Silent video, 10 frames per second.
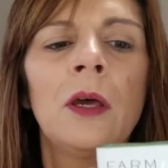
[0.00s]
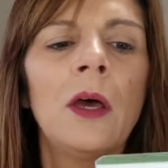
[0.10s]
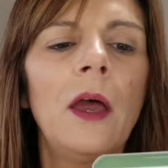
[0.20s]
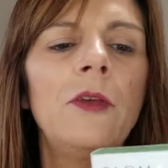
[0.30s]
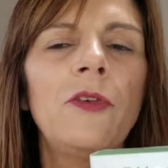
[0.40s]

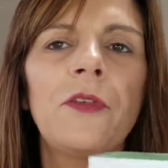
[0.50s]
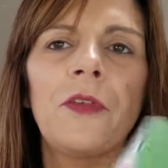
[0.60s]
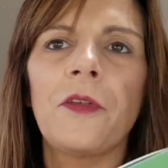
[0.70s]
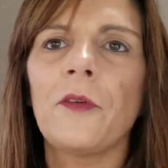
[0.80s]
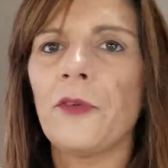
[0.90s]
I use this
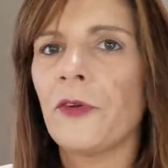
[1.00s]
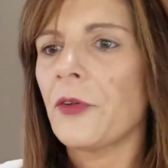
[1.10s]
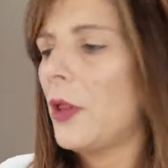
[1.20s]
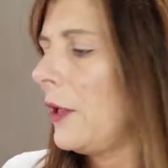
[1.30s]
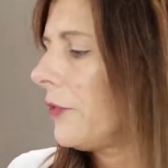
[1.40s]
as a first
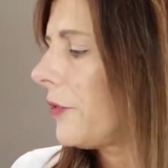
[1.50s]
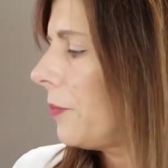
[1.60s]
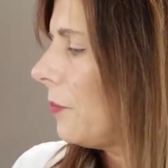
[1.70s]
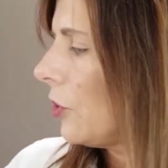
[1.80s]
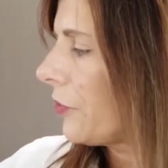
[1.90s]
cleanse
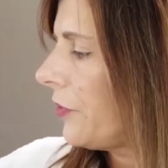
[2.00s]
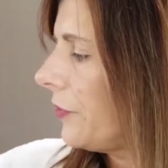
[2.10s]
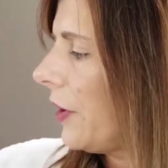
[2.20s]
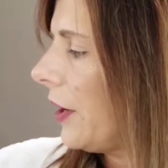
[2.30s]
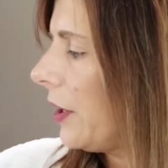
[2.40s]
most of
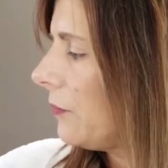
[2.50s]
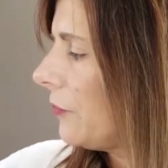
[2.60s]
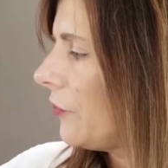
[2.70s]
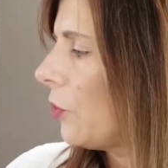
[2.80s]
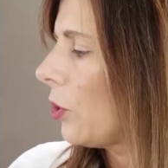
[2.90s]
the time
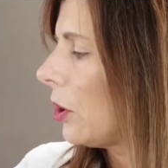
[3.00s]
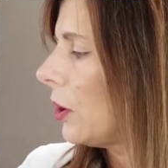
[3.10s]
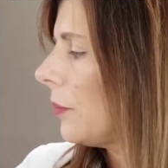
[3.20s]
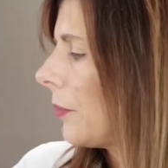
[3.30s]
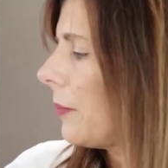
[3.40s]

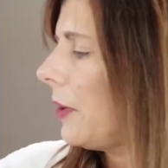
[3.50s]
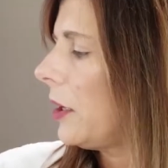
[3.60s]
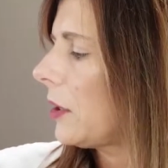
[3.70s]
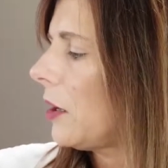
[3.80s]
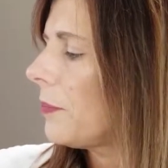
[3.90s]
for my
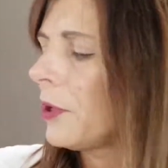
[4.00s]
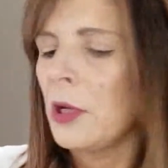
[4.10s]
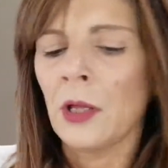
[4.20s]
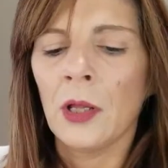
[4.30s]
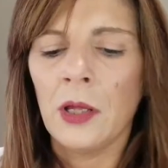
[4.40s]
makeup
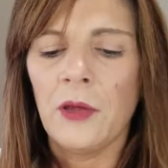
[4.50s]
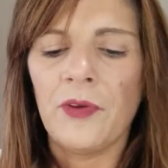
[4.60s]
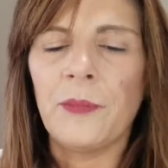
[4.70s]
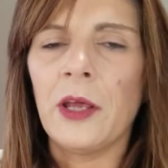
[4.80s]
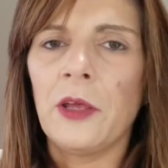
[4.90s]
if
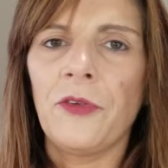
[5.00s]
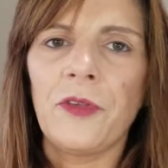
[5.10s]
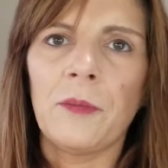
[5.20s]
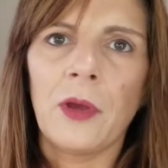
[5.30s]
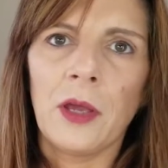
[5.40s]
I'm not
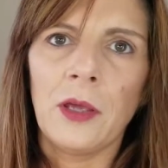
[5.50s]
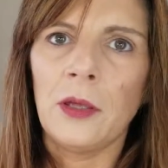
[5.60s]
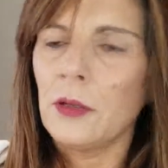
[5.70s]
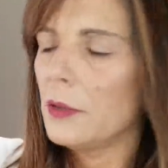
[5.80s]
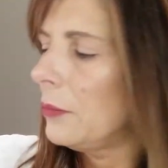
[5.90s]
using my
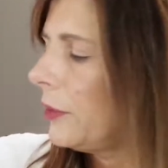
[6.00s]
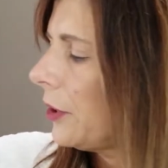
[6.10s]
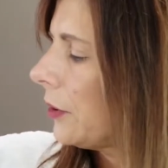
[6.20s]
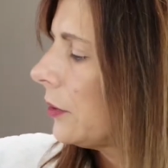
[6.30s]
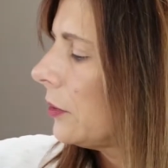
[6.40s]
La
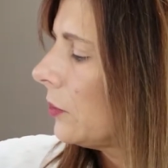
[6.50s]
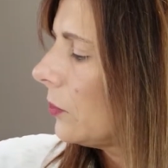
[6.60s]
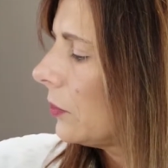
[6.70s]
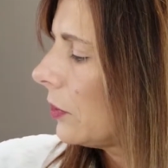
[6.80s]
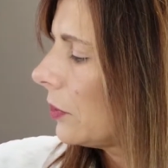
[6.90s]
Mer
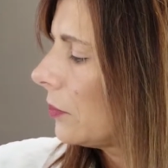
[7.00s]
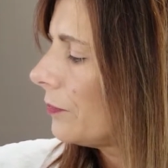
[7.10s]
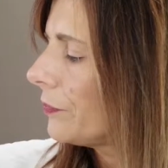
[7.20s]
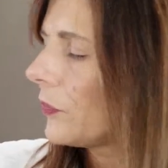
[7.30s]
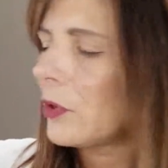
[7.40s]

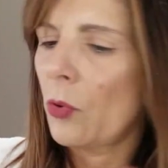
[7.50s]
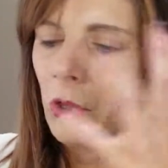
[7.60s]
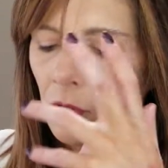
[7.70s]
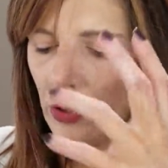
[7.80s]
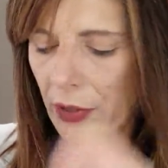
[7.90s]

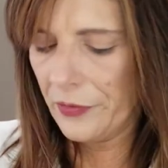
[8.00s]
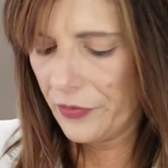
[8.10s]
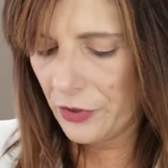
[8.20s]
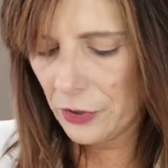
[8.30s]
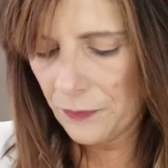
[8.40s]
oil
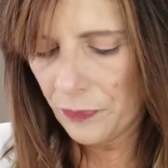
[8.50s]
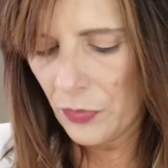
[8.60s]
cleanser.